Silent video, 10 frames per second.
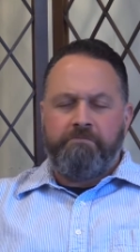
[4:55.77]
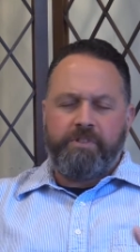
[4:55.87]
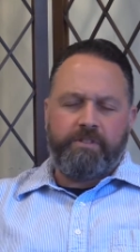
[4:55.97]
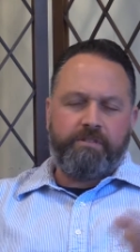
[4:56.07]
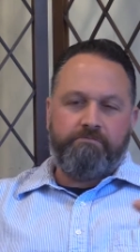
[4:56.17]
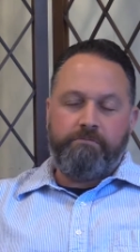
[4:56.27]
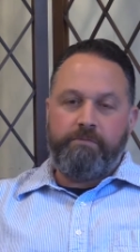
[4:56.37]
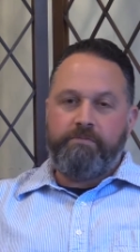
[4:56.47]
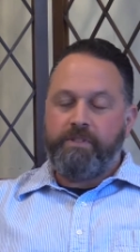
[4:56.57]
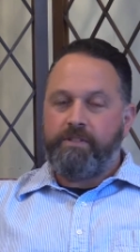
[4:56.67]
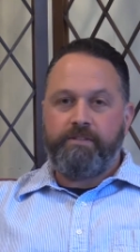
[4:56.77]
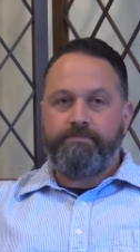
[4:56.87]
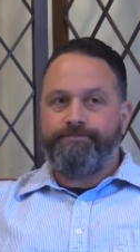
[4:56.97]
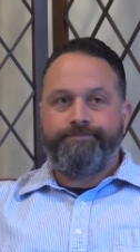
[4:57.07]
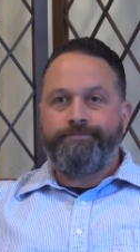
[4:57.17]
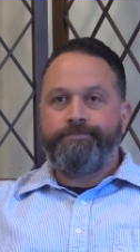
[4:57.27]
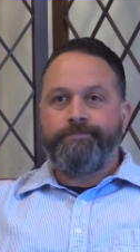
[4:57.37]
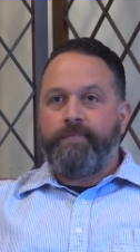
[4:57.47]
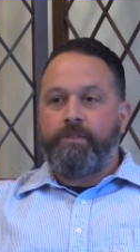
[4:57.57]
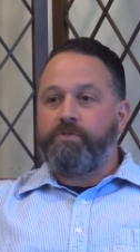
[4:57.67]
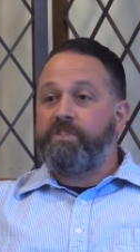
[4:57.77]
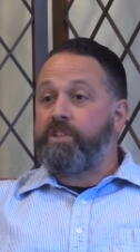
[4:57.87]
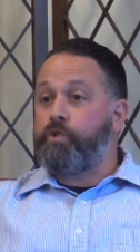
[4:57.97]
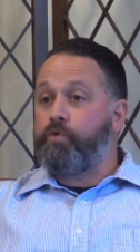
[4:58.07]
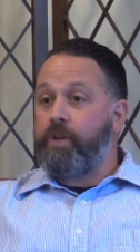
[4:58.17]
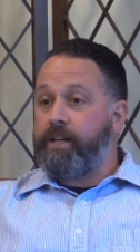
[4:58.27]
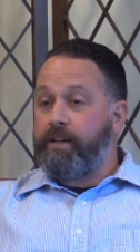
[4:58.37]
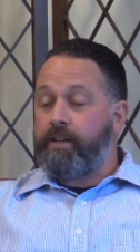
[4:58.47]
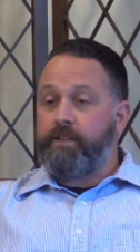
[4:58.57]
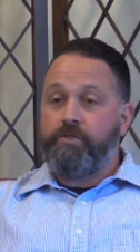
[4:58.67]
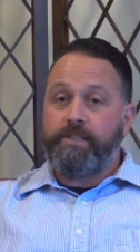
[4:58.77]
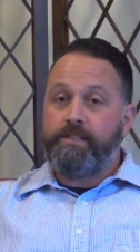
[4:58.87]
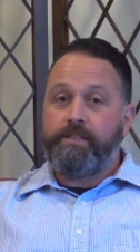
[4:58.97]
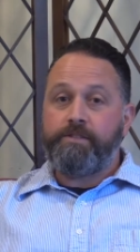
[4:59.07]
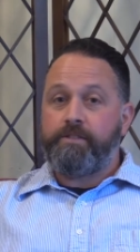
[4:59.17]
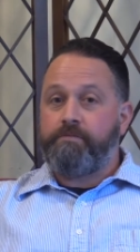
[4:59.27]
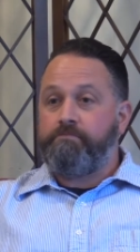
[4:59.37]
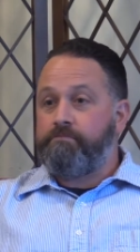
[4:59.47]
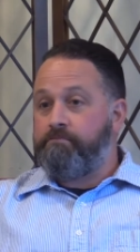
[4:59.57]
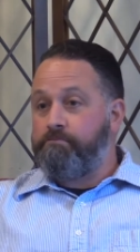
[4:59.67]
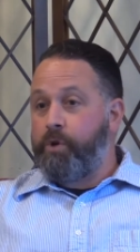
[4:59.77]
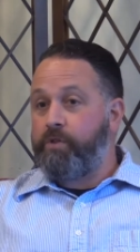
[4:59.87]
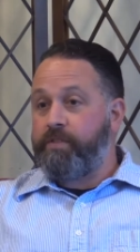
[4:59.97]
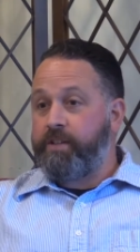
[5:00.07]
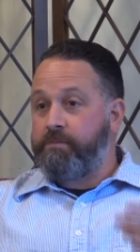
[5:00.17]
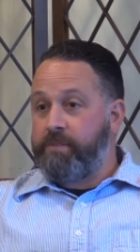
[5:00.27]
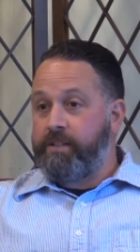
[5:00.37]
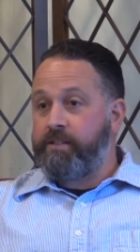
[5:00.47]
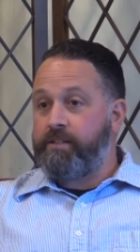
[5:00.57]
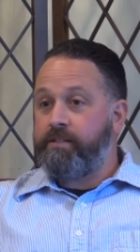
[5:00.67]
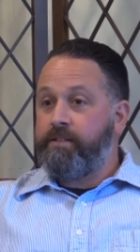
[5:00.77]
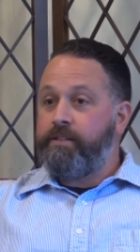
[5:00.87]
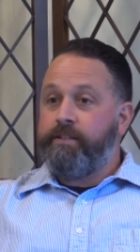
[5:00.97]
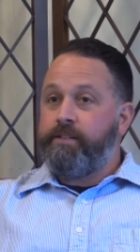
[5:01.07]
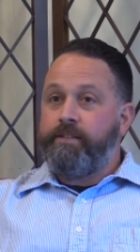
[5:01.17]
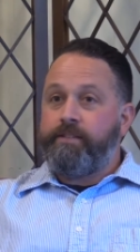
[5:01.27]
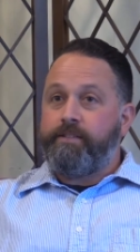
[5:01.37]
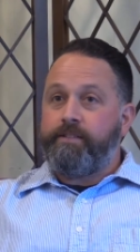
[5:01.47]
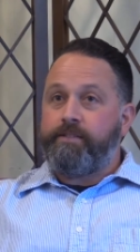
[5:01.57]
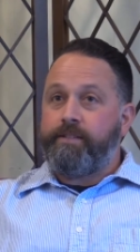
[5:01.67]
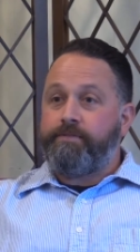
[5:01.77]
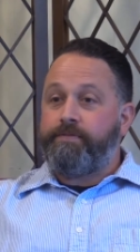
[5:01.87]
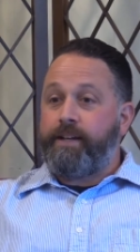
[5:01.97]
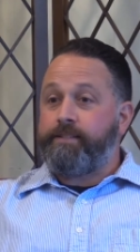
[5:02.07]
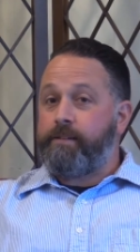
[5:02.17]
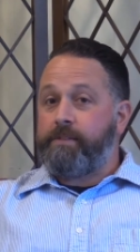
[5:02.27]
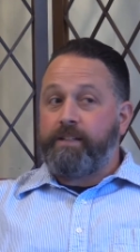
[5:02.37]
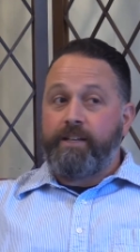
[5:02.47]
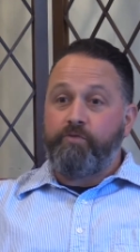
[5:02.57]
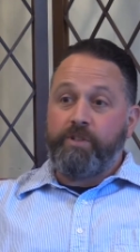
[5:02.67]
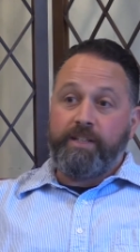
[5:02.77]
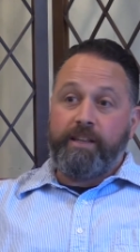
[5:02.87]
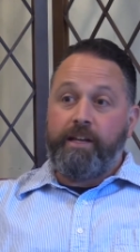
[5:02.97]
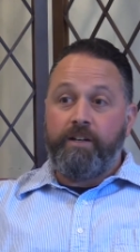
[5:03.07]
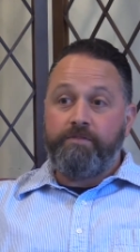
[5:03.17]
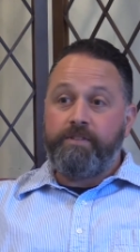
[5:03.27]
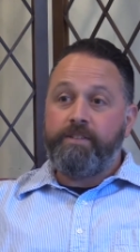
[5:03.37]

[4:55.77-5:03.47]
He was just a great guy, great teacher, and motivated me to find something that I really loved.